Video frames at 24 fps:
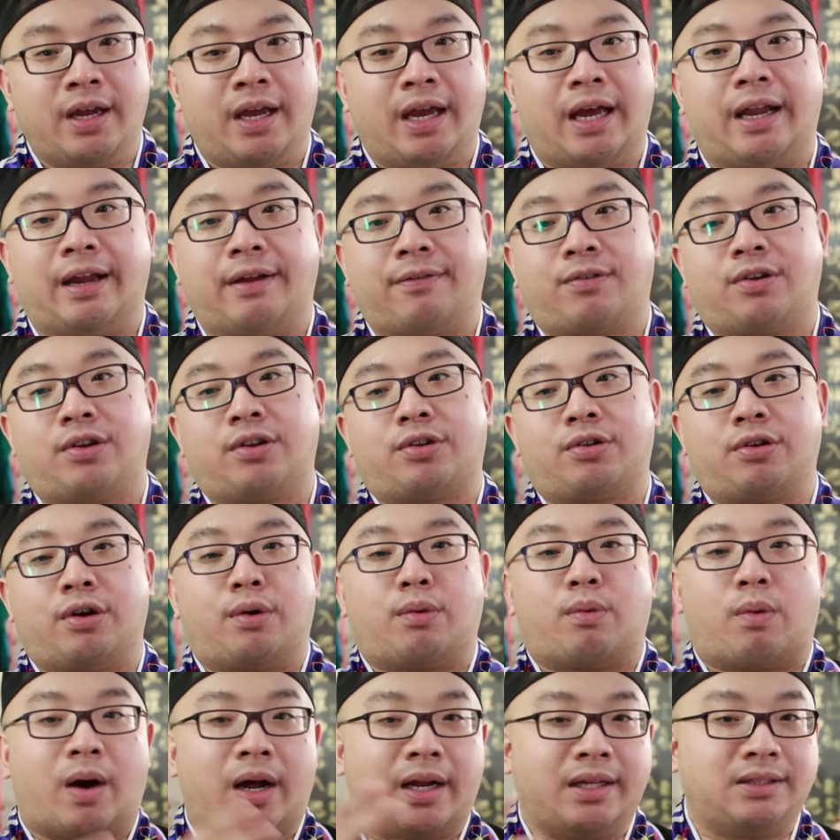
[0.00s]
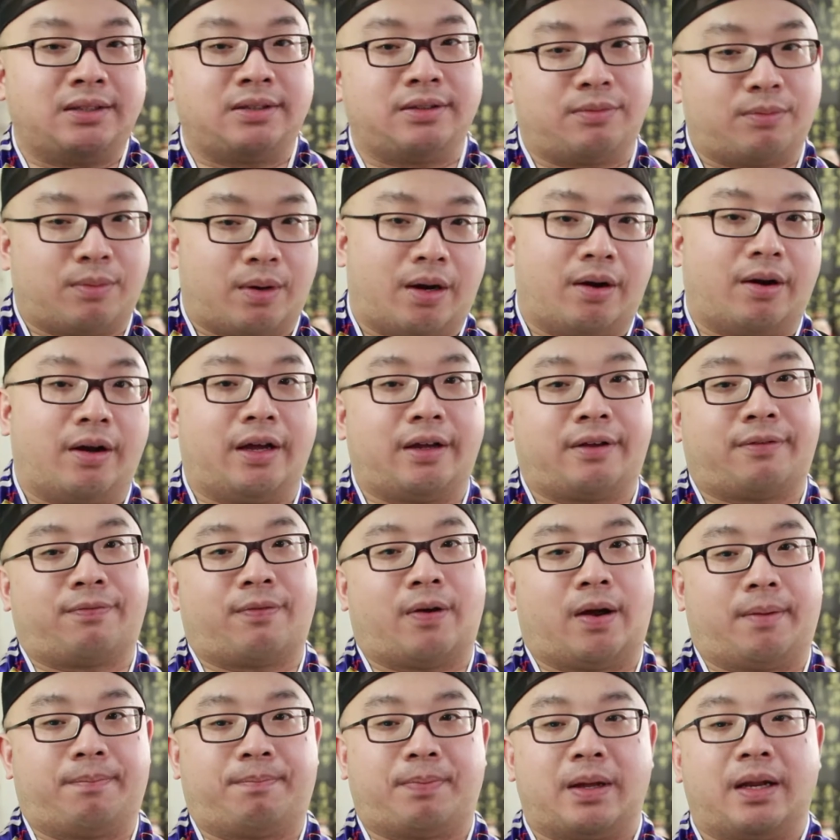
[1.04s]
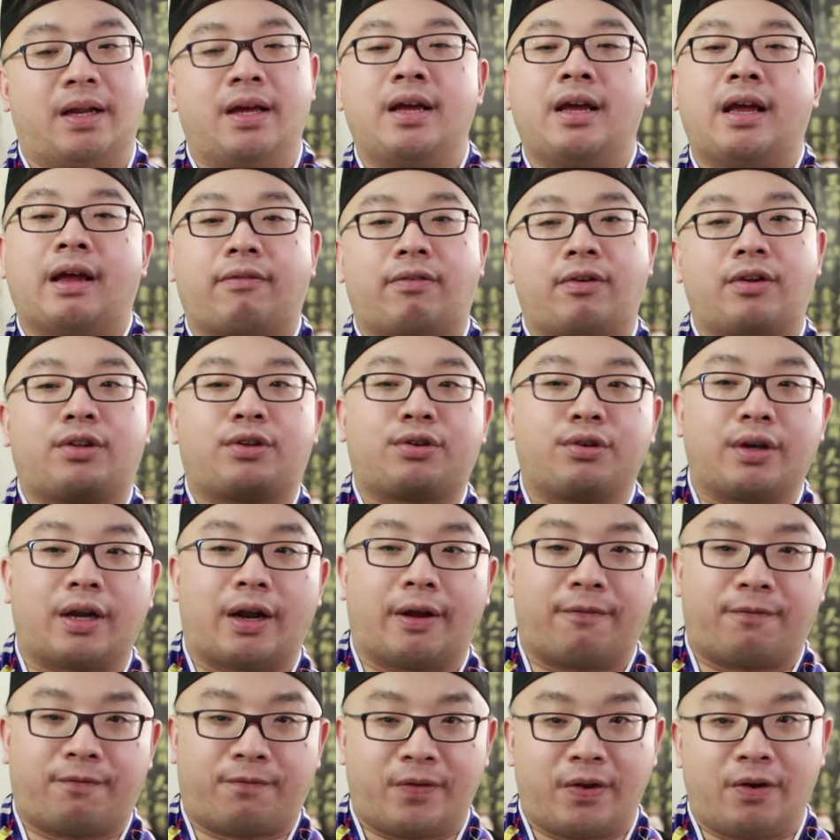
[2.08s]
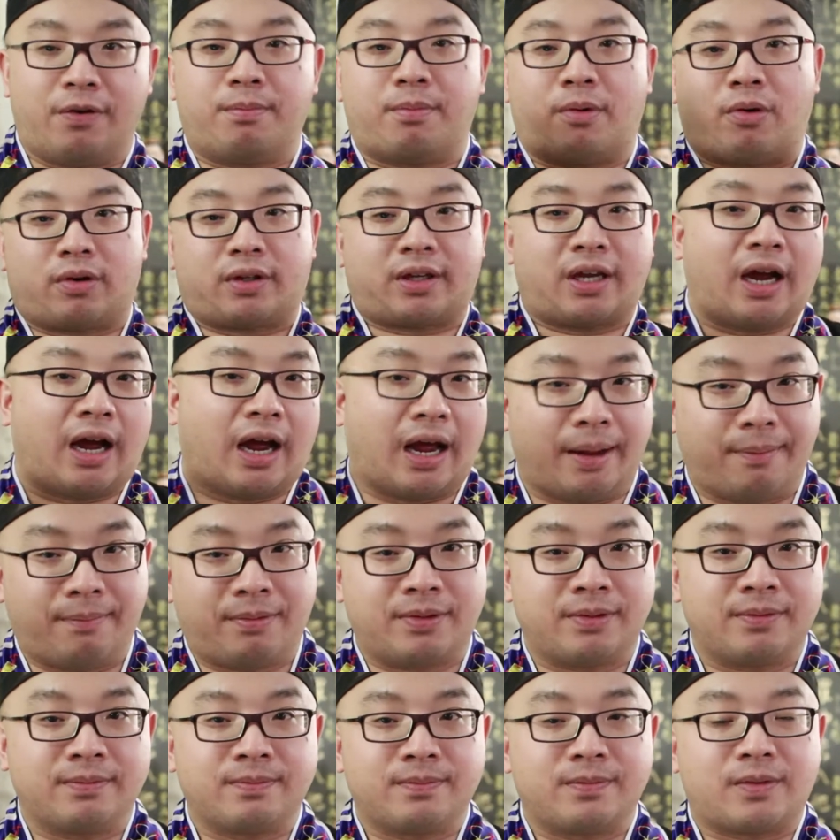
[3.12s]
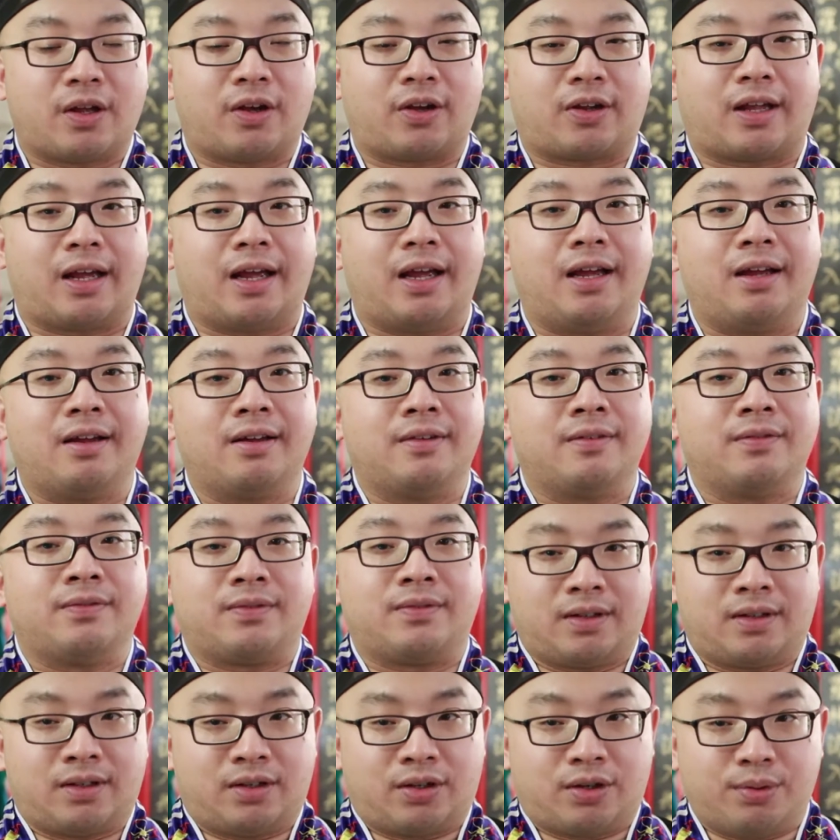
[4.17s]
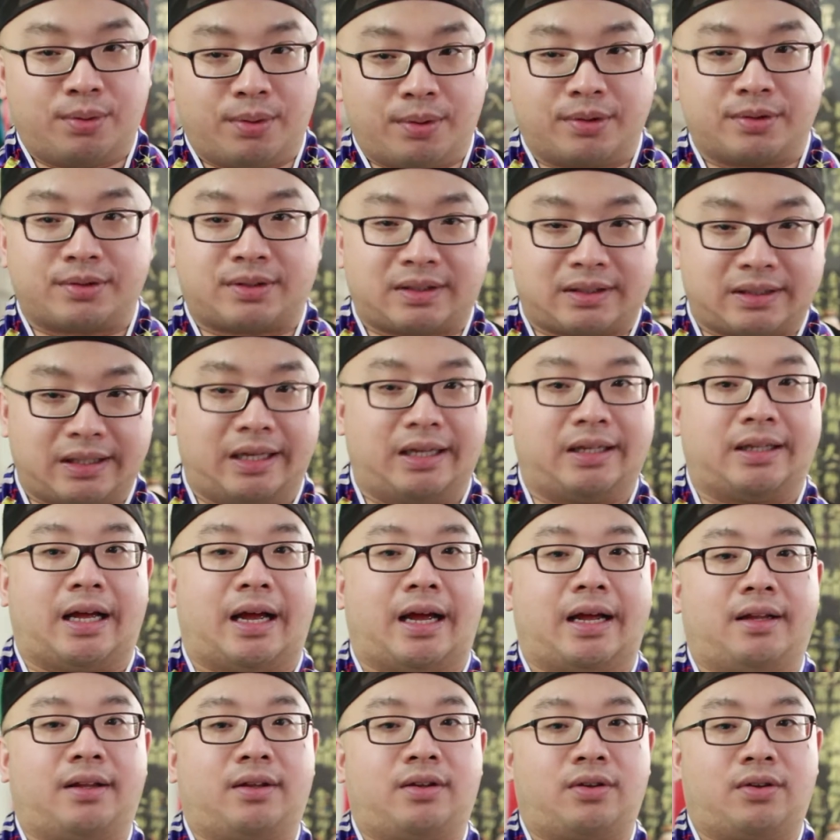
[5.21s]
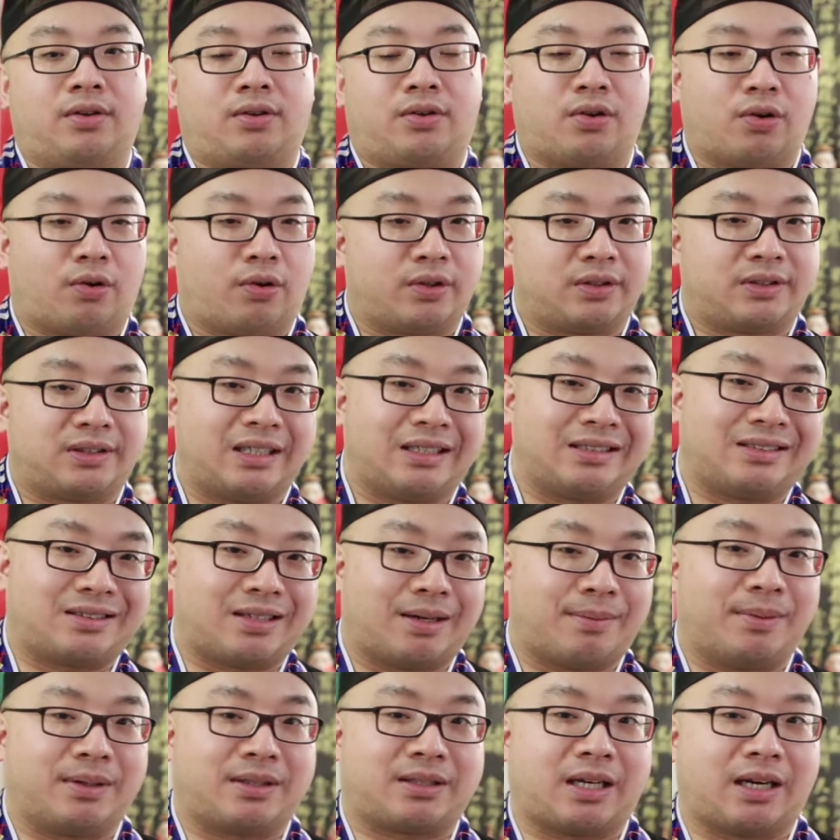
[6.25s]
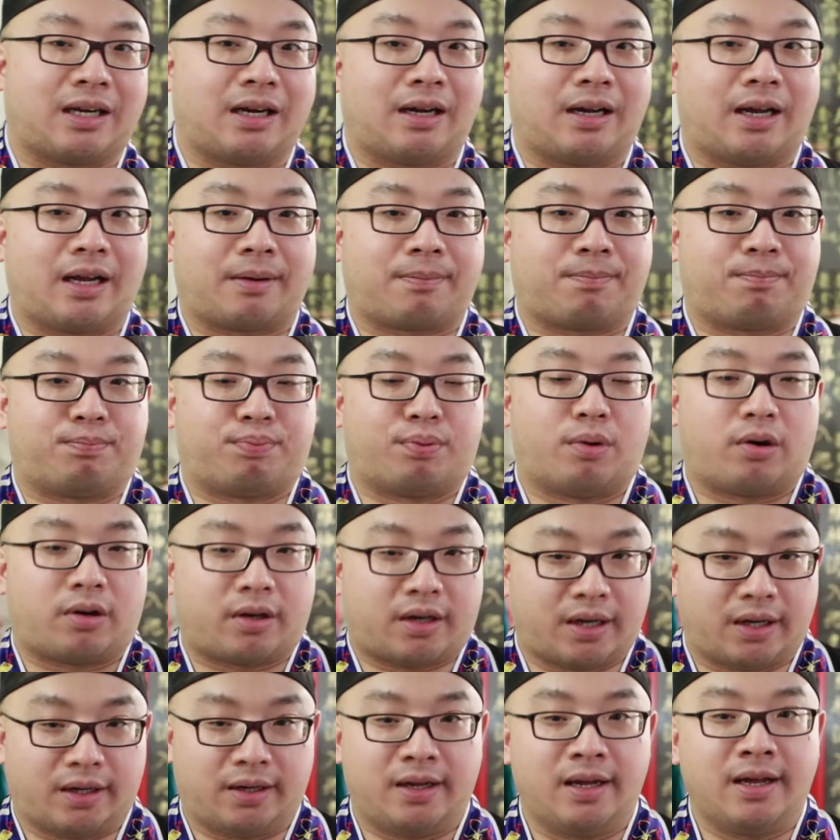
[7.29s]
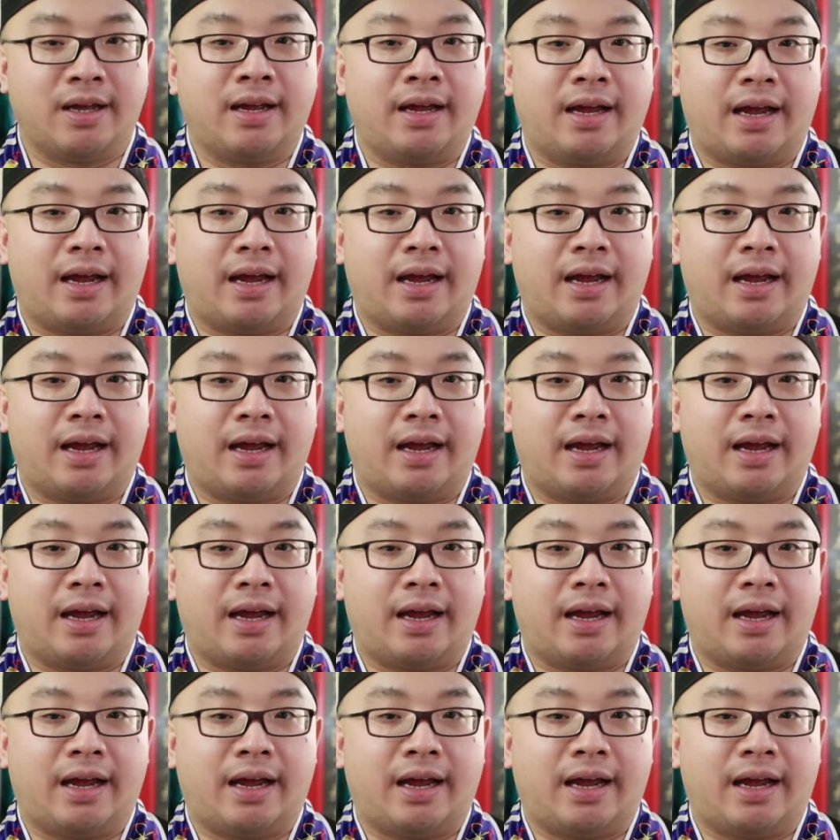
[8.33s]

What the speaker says: And if you do it once, well, it's fine. But if you do it a few more times, okay, you will see that your system is kind of like broken.